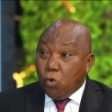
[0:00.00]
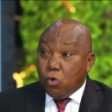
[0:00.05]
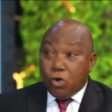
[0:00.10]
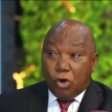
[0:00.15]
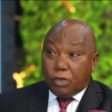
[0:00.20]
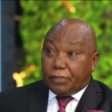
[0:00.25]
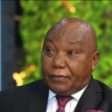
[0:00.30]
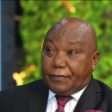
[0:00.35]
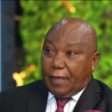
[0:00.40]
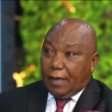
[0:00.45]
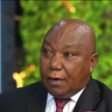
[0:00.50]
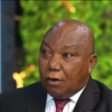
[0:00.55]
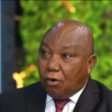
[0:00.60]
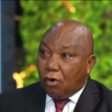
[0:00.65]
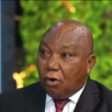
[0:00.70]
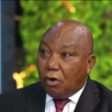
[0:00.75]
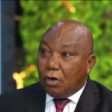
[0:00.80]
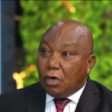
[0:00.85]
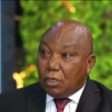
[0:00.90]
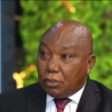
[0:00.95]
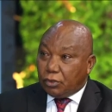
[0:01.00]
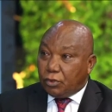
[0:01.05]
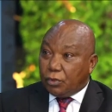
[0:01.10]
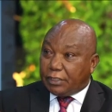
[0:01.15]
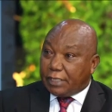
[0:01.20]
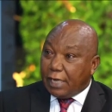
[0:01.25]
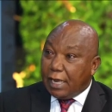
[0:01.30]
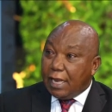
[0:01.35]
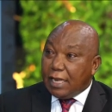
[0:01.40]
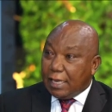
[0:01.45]
who knows the law,
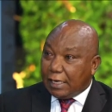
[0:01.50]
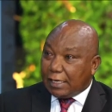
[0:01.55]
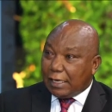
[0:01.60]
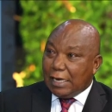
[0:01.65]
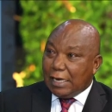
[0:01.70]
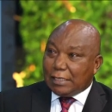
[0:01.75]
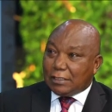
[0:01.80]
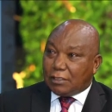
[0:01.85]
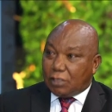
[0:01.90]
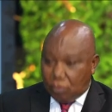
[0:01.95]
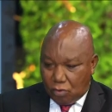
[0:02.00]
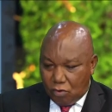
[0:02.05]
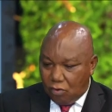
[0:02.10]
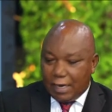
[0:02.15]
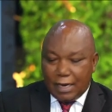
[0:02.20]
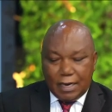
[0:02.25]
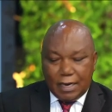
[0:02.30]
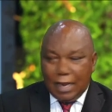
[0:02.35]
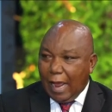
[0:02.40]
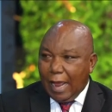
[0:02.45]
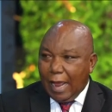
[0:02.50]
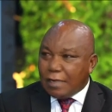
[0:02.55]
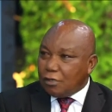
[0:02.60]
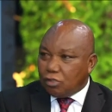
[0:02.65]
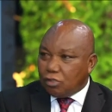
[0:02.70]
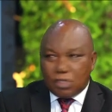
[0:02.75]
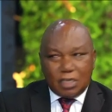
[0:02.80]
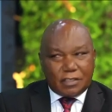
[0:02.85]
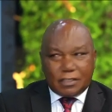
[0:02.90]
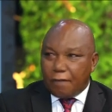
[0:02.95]
to tell a client, okay, I
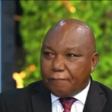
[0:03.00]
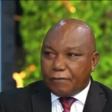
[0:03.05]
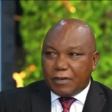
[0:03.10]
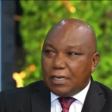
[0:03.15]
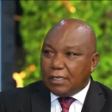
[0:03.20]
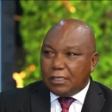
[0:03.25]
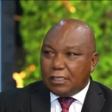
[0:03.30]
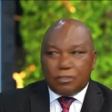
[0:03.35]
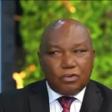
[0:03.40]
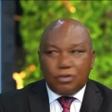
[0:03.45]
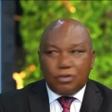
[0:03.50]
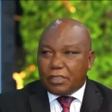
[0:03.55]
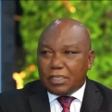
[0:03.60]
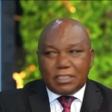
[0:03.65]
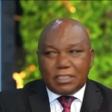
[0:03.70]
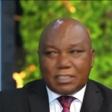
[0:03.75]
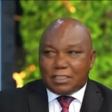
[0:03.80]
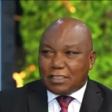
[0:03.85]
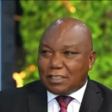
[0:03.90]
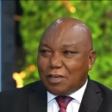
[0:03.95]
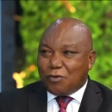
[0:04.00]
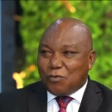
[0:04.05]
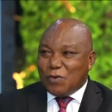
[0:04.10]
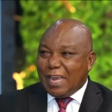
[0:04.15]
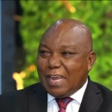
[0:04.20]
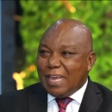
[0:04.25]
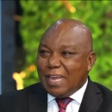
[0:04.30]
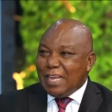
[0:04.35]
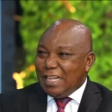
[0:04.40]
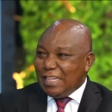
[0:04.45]
definitely know this is the
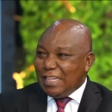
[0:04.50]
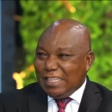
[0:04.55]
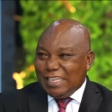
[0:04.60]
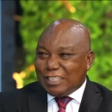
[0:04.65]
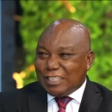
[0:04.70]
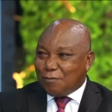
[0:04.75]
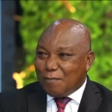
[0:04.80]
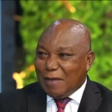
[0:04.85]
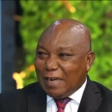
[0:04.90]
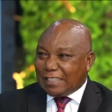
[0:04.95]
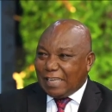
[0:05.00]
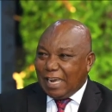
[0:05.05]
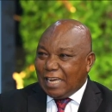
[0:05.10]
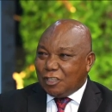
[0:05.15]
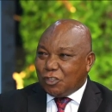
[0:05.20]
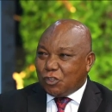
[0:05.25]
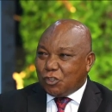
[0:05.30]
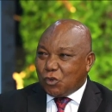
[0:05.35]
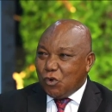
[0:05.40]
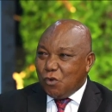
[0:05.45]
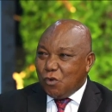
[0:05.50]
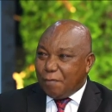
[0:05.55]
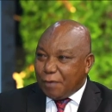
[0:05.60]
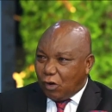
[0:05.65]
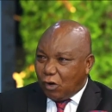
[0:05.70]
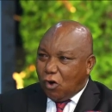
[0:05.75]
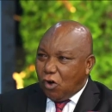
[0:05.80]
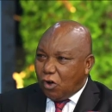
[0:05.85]
way this matter is going